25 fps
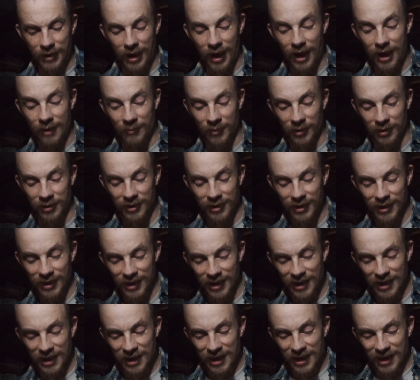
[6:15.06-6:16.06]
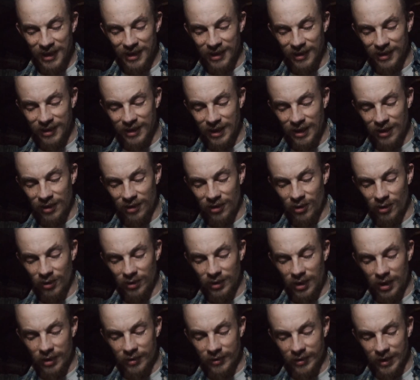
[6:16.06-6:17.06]
common that they are no
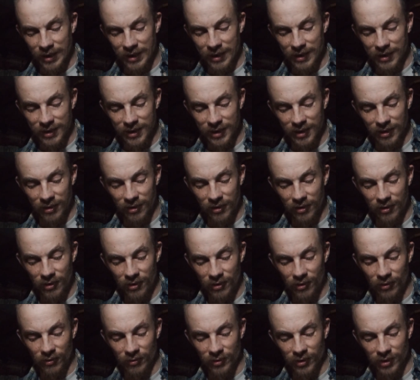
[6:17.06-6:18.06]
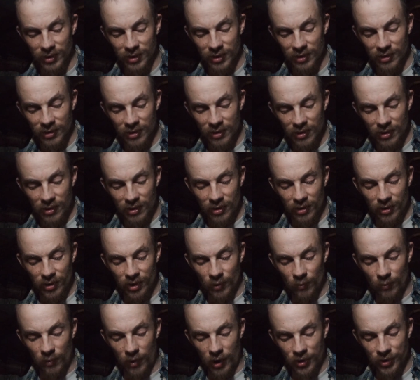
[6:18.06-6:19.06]
longer considered news.
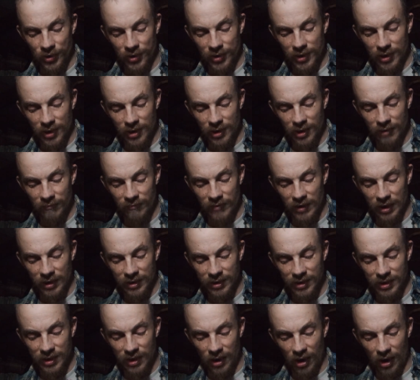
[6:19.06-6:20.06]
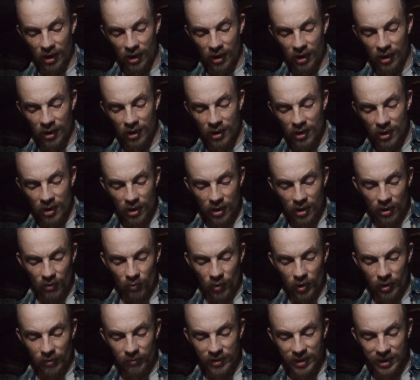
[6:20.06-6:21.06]
The Washington Evening Star,
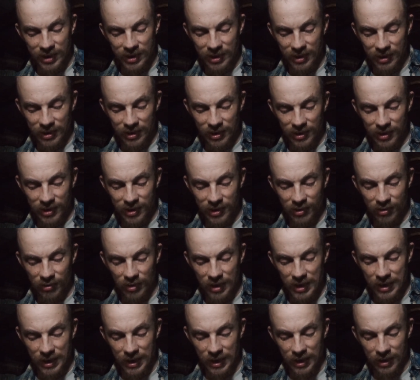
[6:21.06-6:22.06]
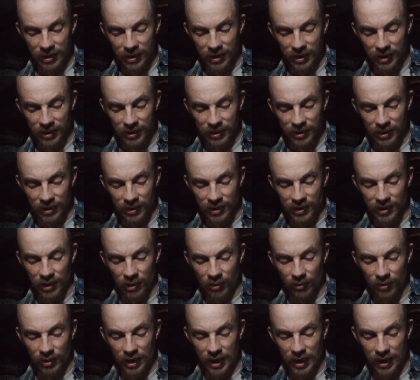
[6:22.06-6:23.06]
one of the city's three dailies, is
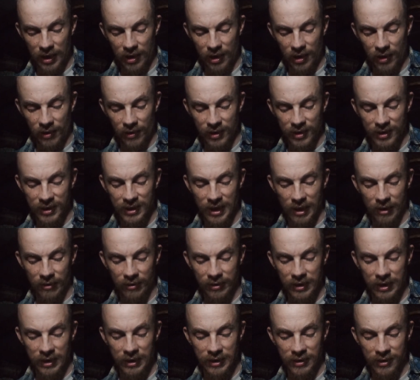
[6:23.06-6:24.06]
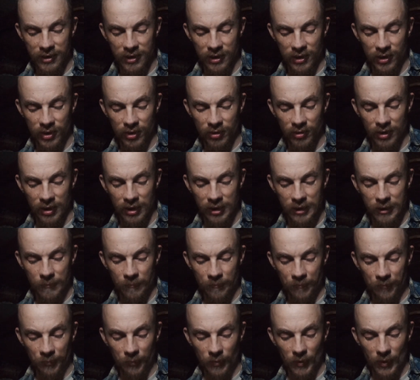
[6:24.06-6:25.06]
located in the Southeast District,
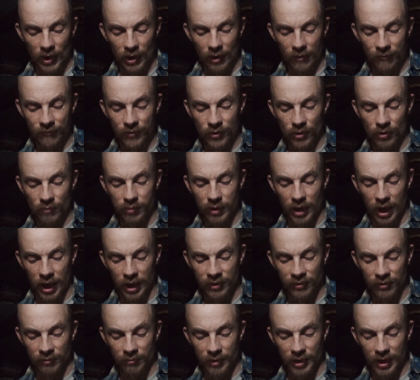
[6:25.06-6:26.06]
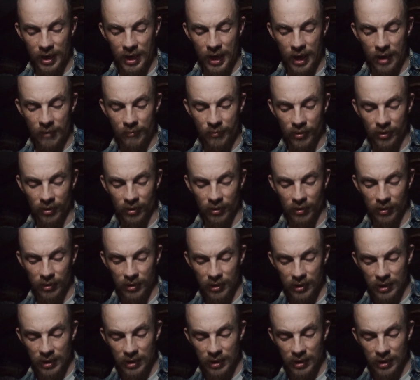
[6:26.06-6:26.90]
a few blocks from the Capitol